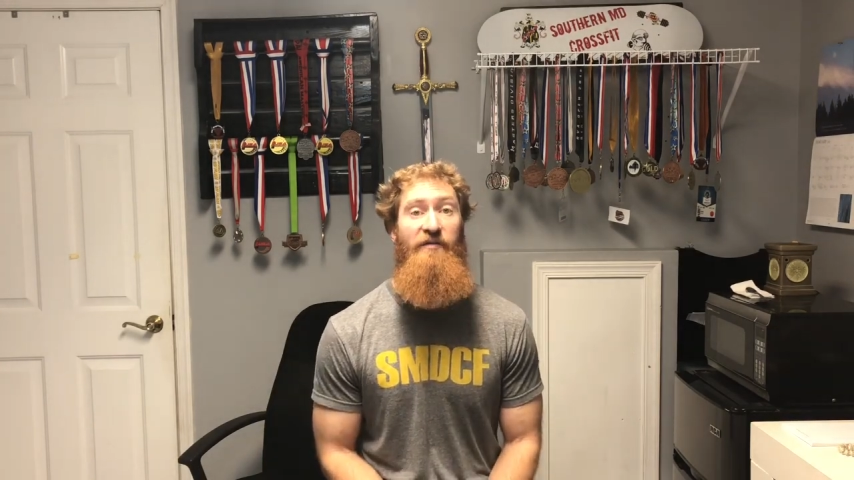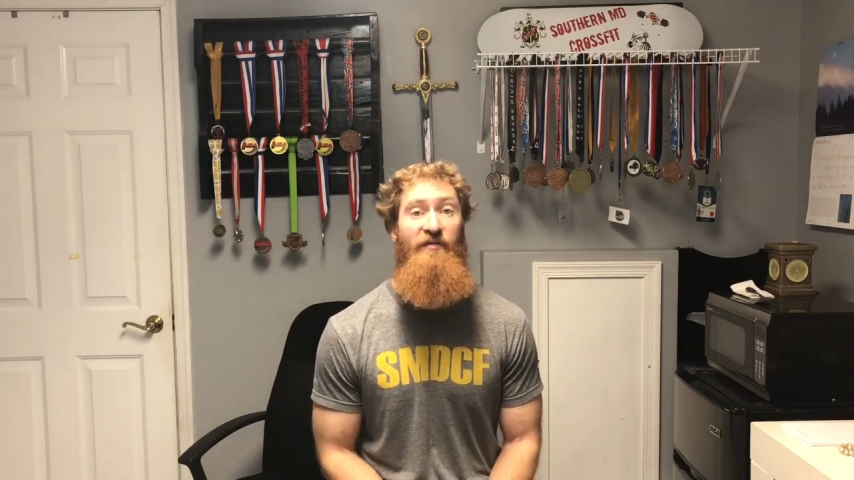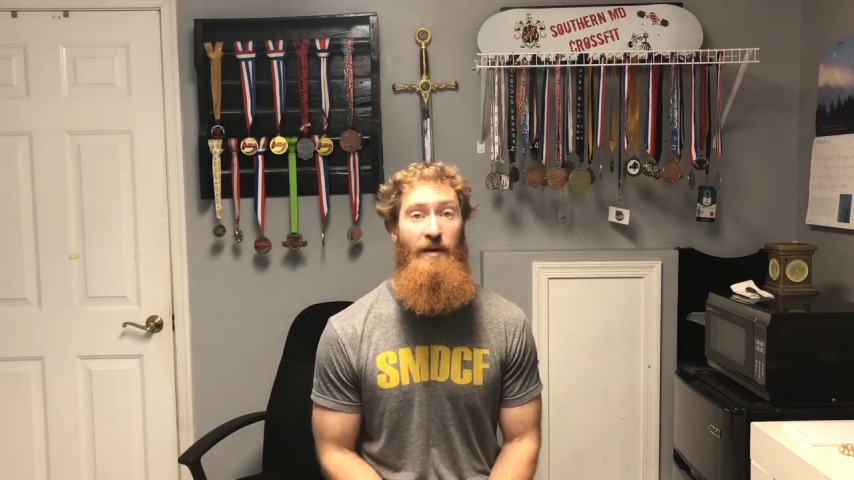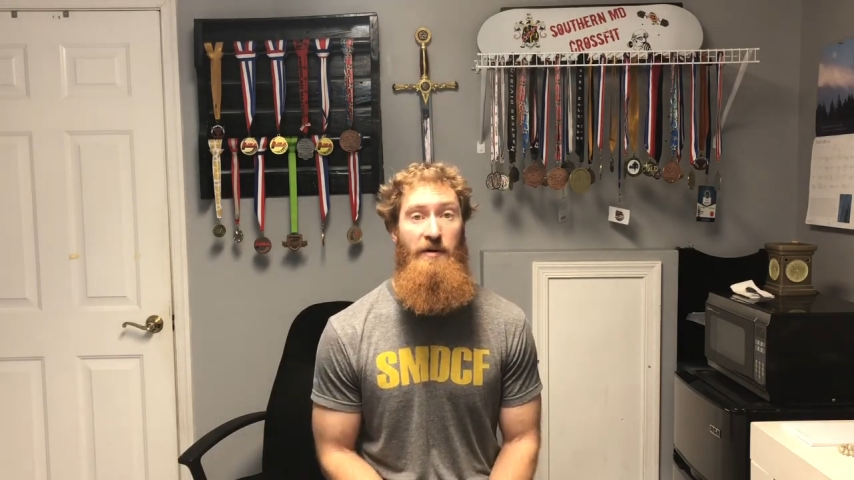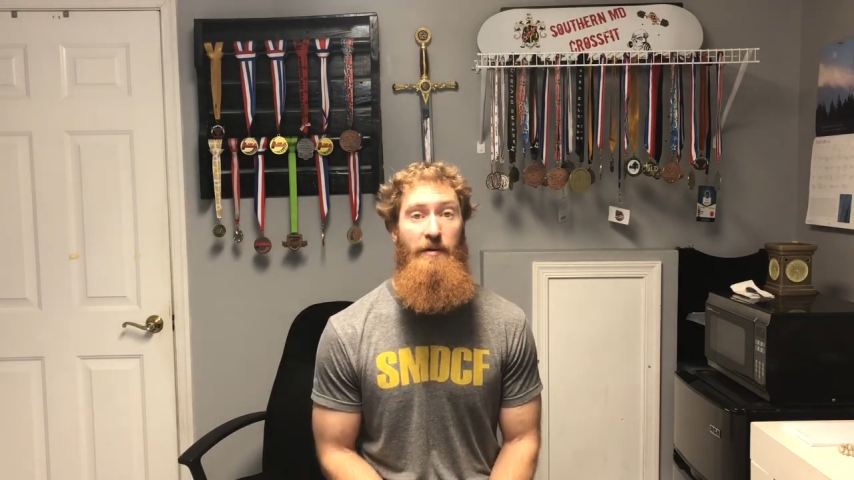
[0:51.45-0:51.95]

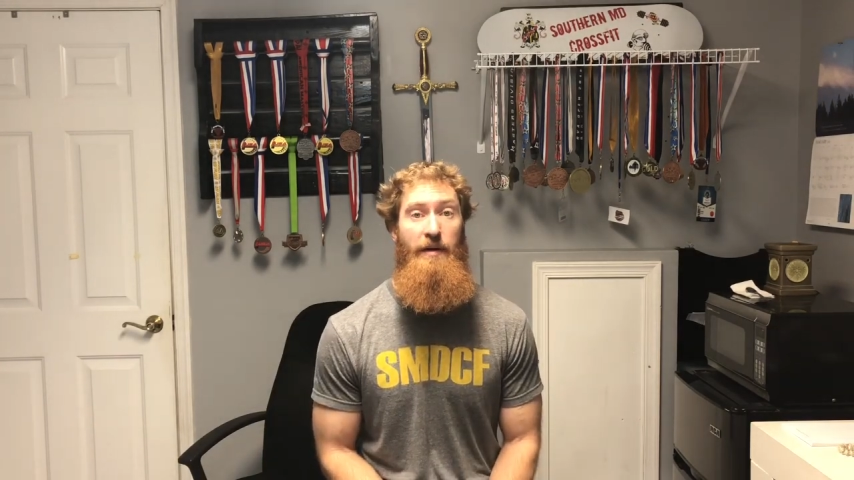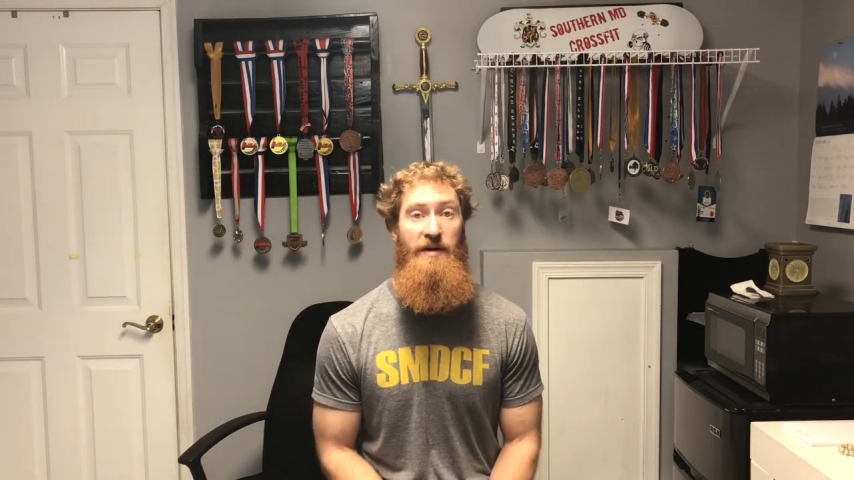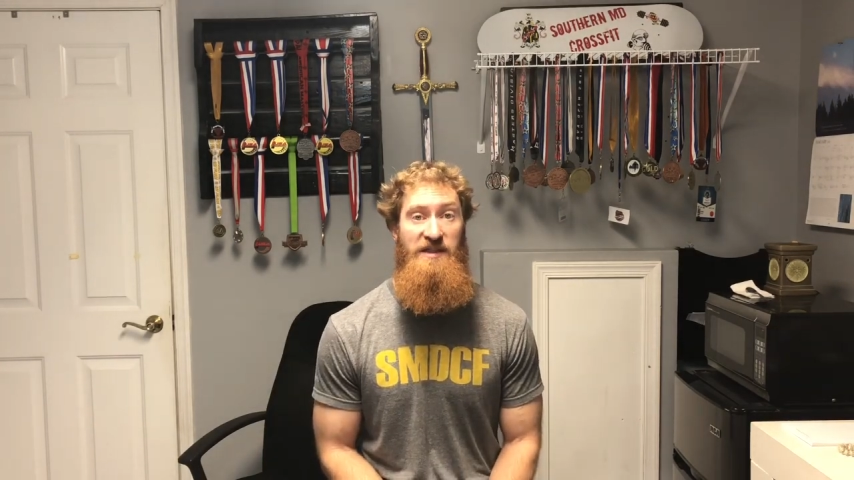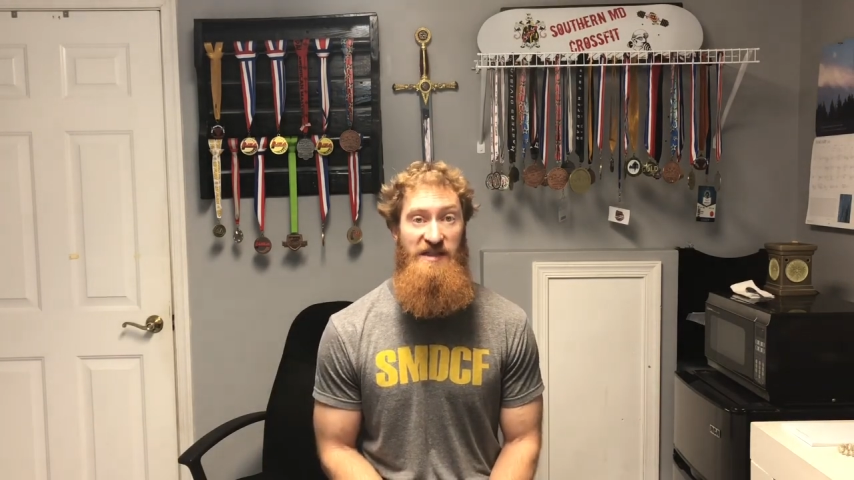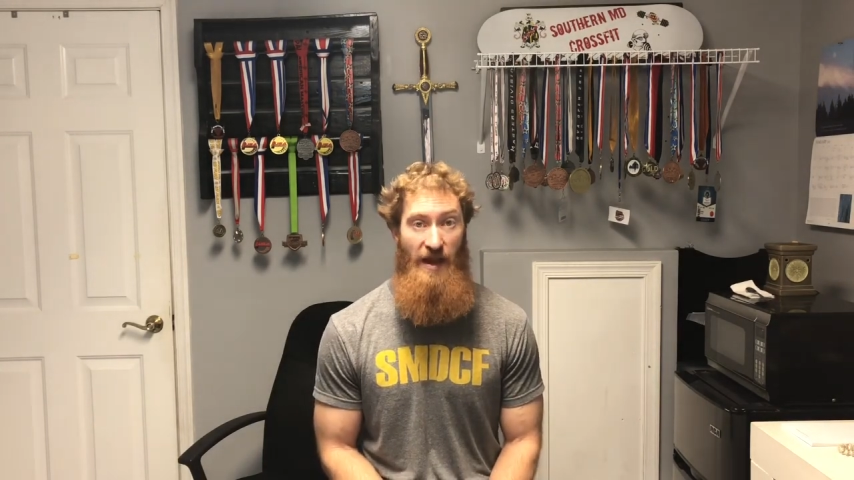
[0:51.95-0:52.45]
February
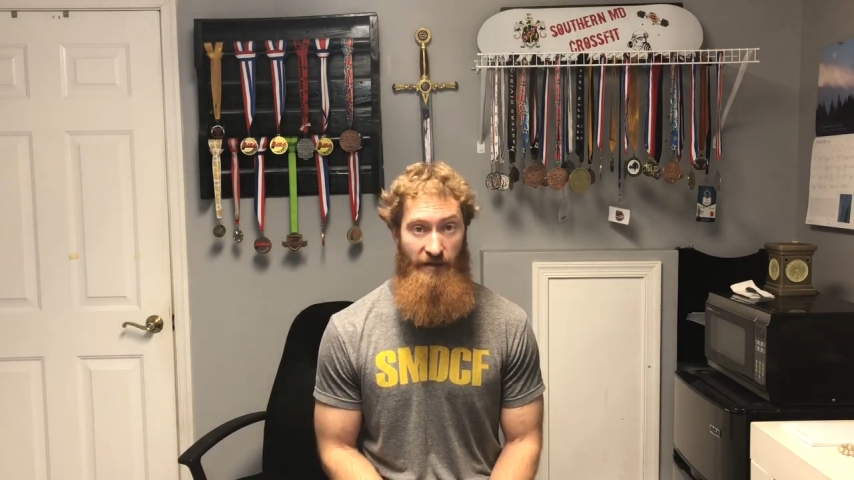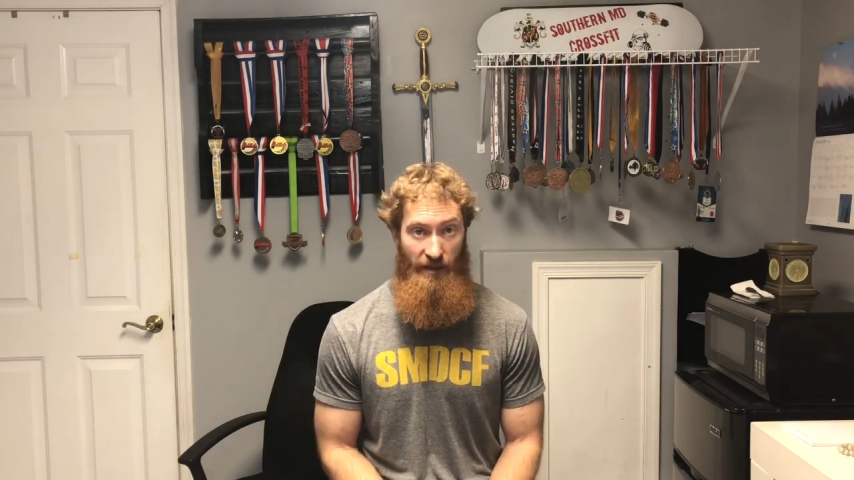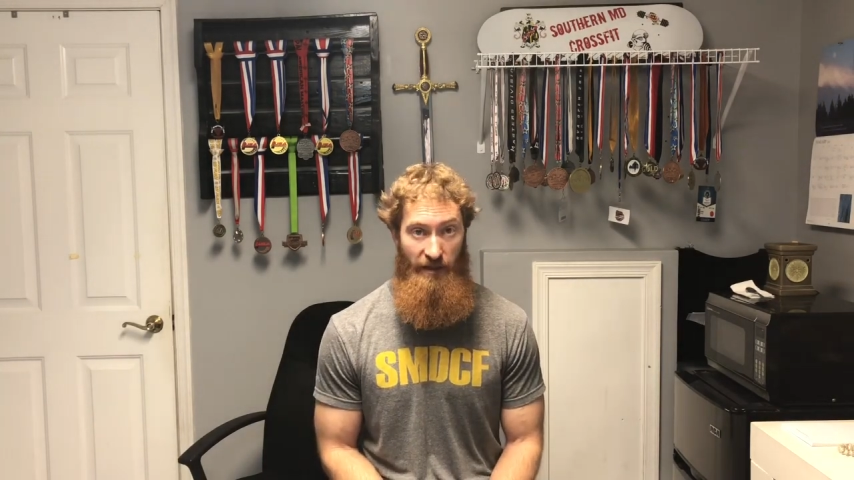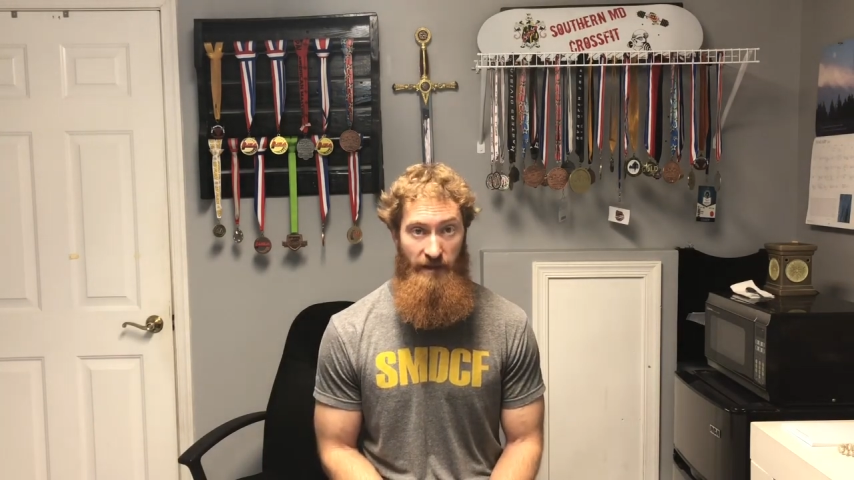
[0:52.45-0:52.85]
7th.